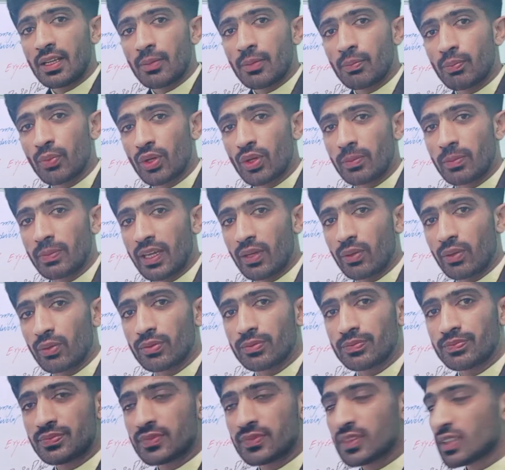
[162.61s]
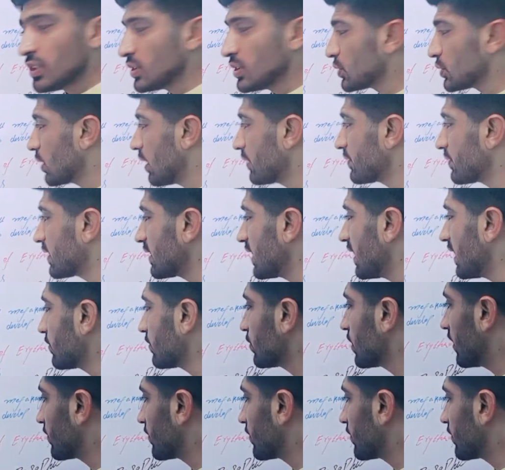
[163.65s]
bone marrow. So after that we